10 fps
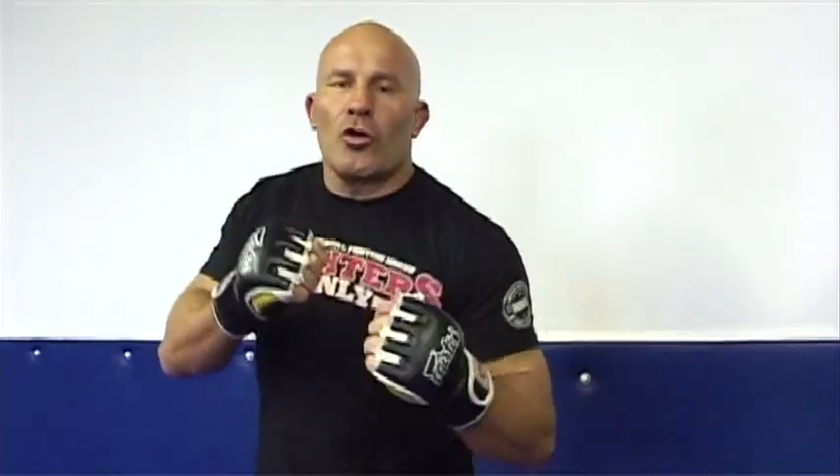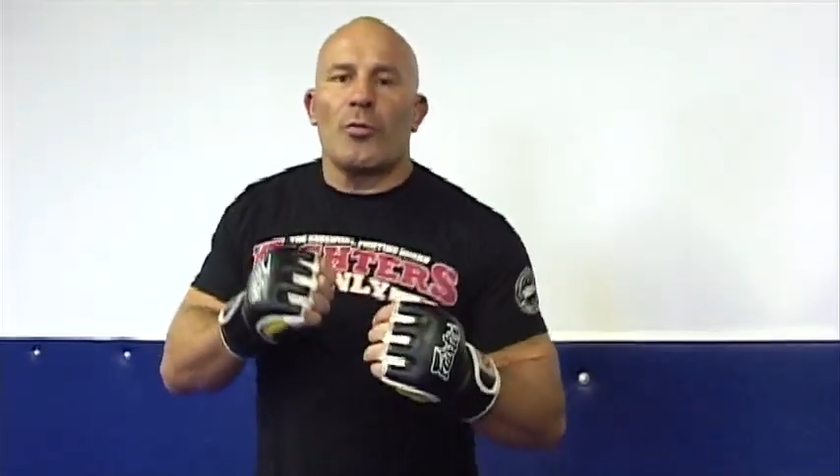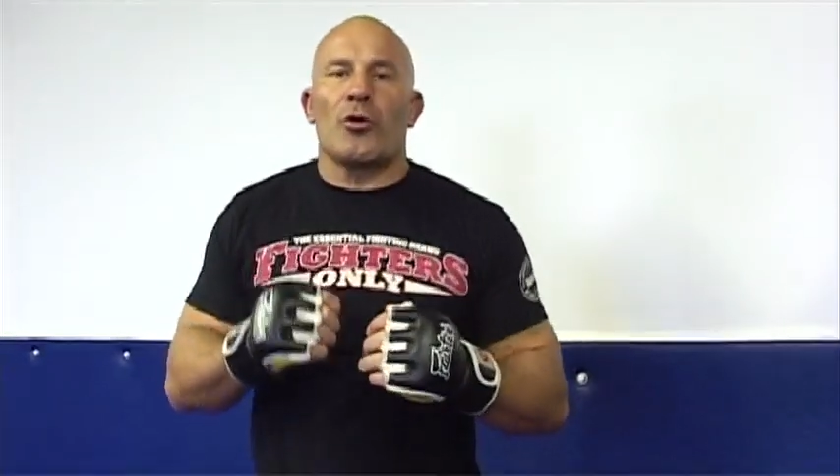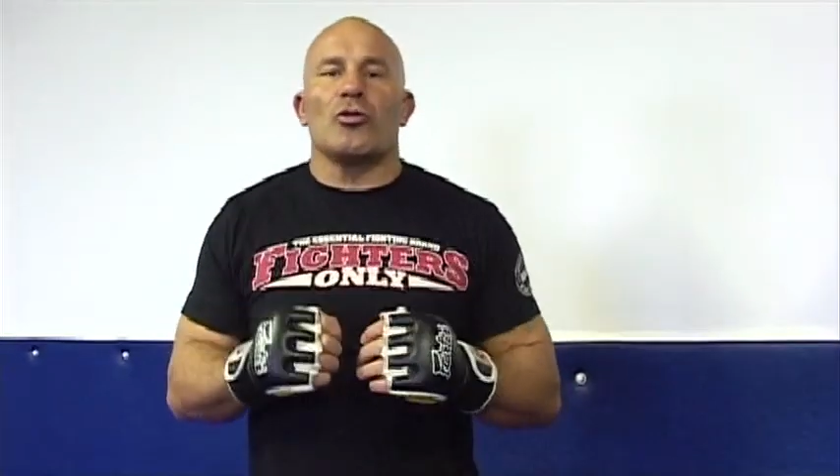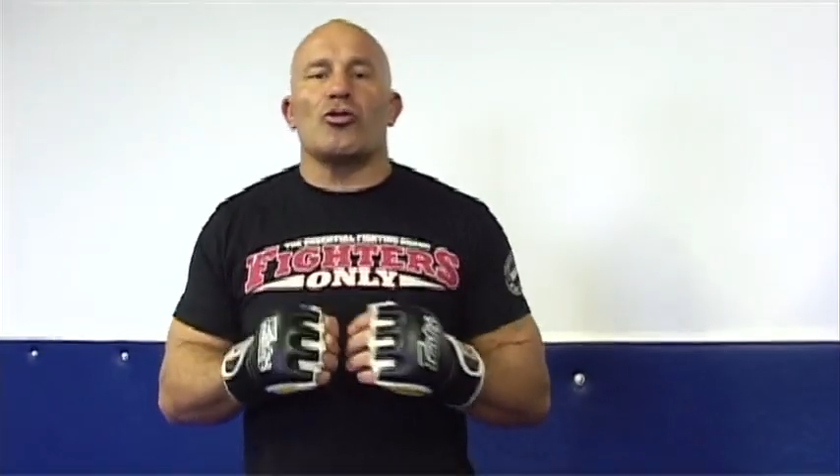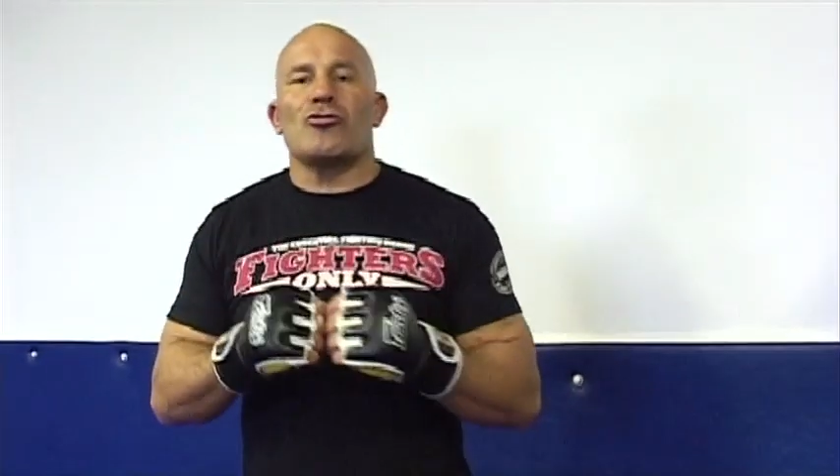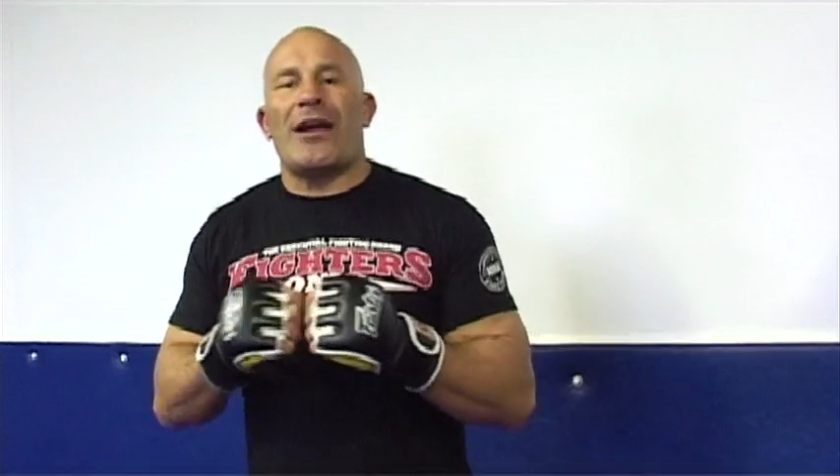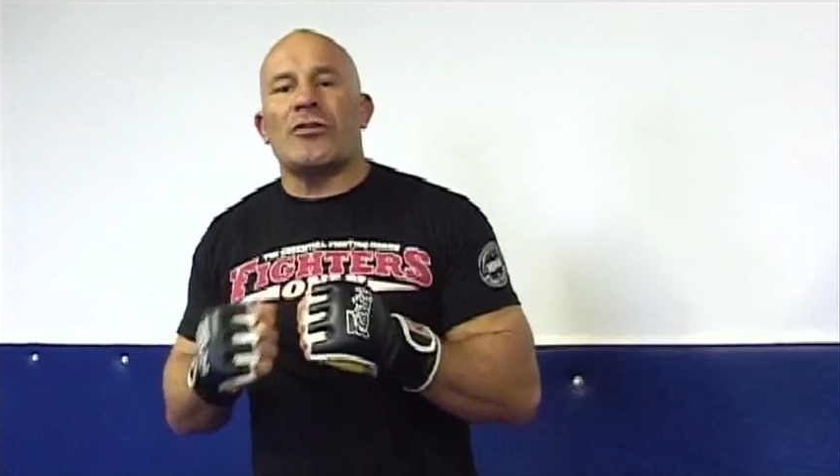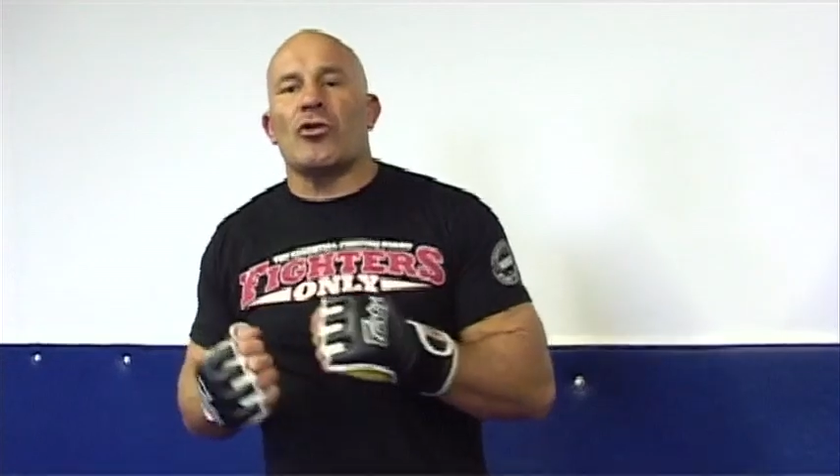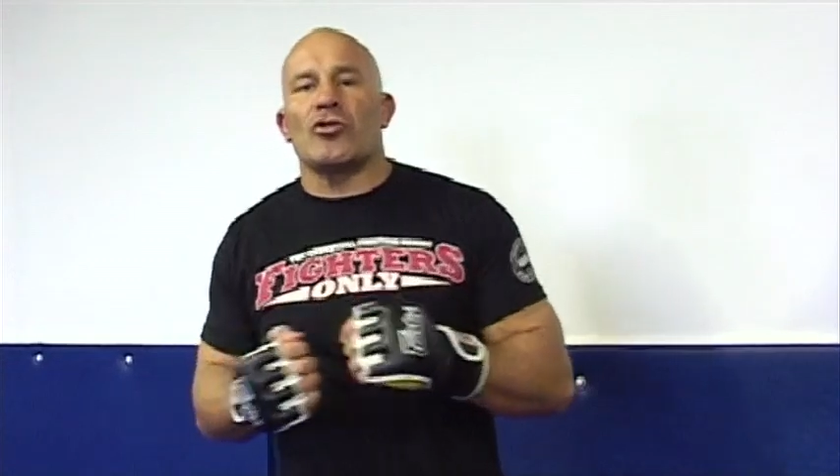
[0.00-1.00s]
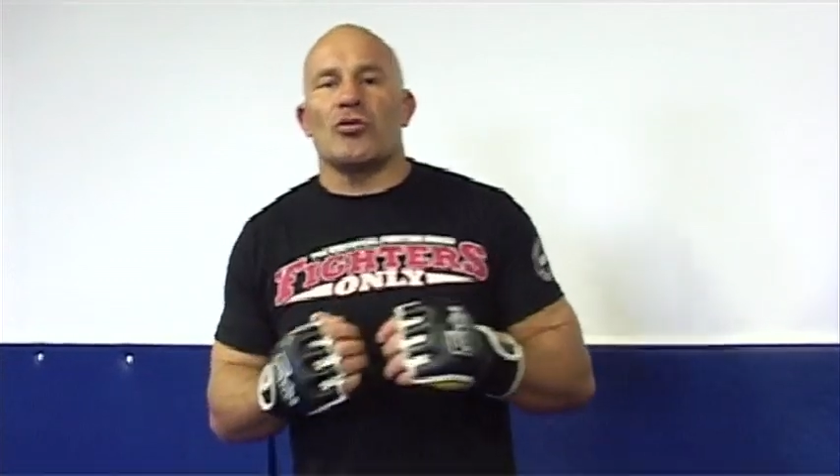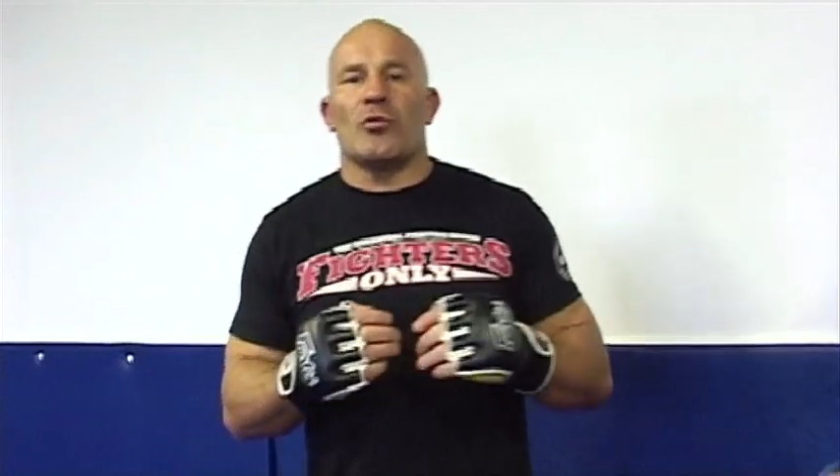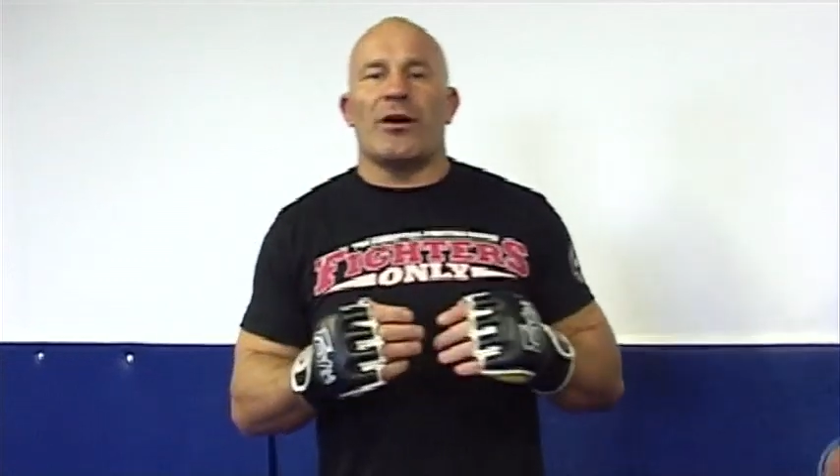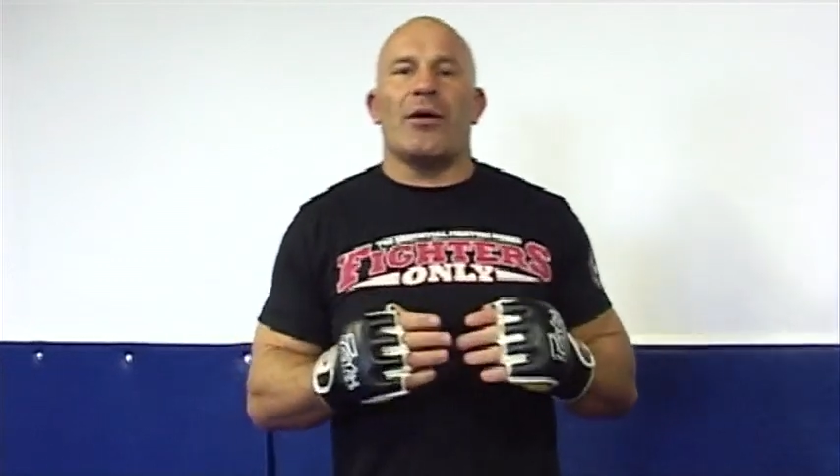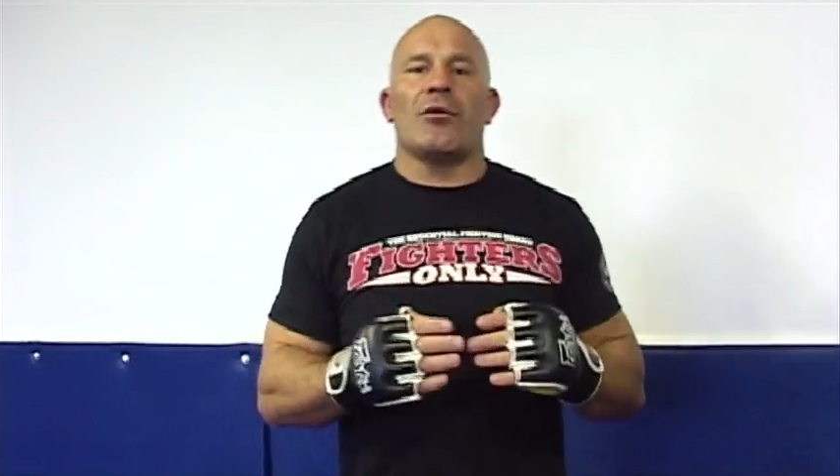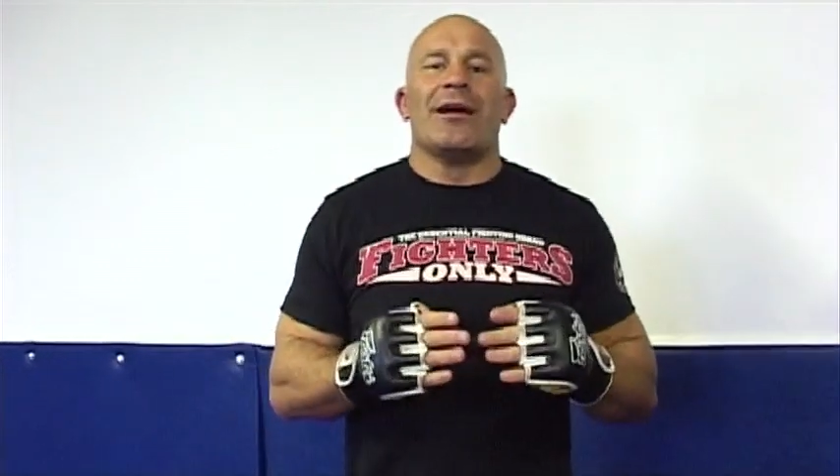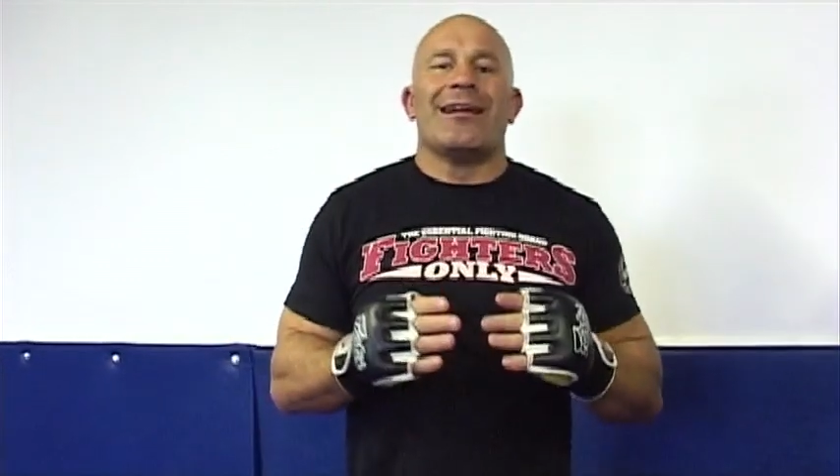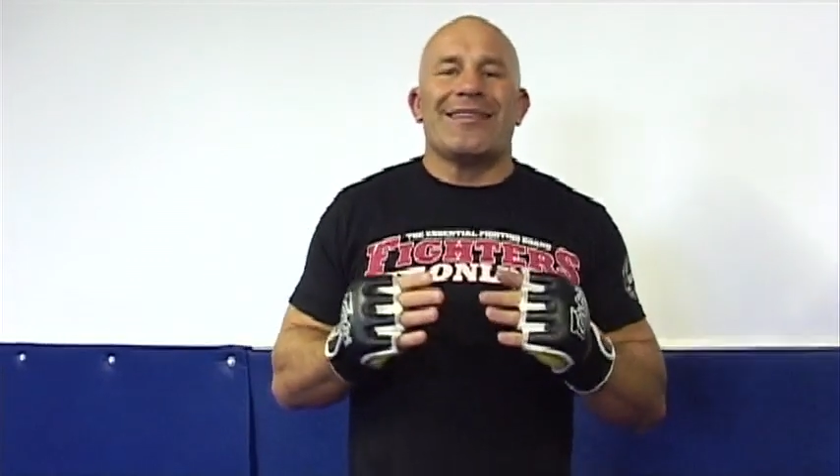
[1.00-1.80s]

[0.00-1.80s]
an uppercut to try and knock someone out.